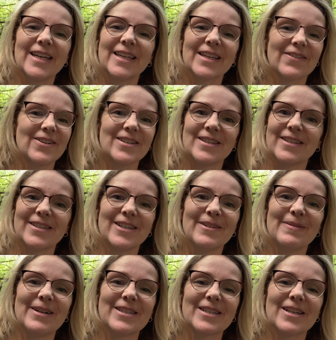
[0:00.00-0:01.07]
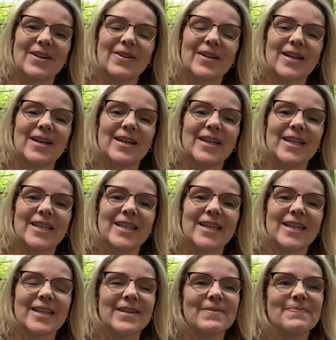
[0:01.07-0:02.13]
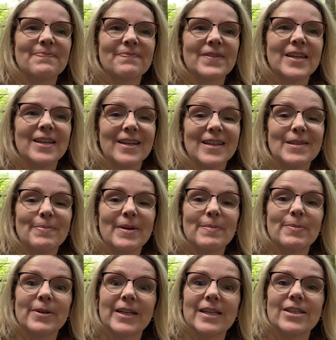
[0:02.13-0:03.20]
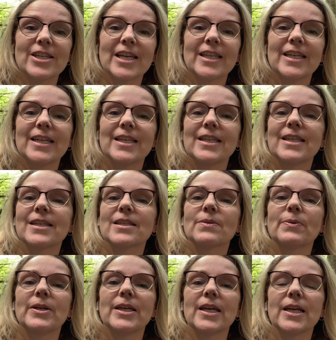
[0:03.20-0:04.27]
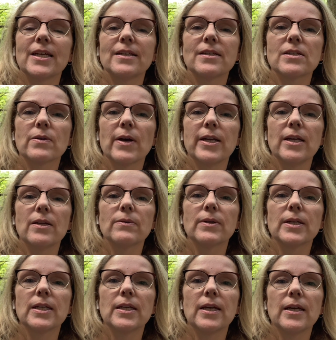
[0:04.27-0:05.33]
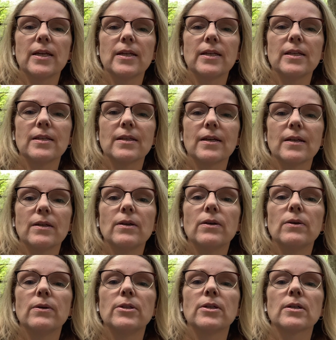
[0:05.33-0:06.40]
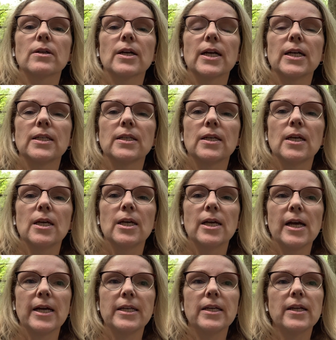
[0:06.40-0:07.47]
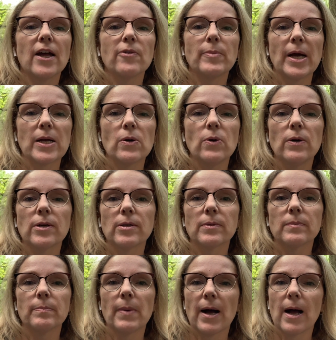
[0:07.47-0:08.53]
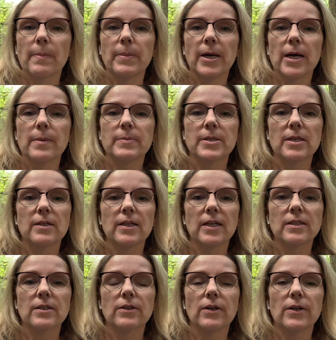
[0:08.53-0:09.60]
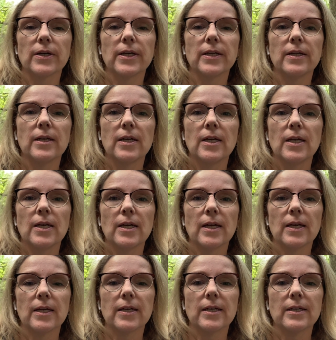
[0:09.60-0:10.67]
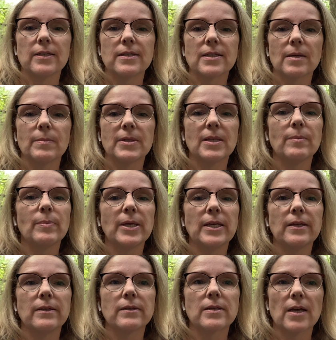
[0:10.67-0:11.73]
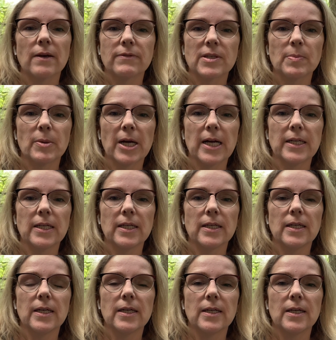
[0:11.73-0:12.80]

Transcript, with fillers: There wasn't too much going on. Um, it's been pretty chilly this weekend, so I didn't really get anything new in the ground. I did have my corn pop up, so that's good. And some of the beans have sprouted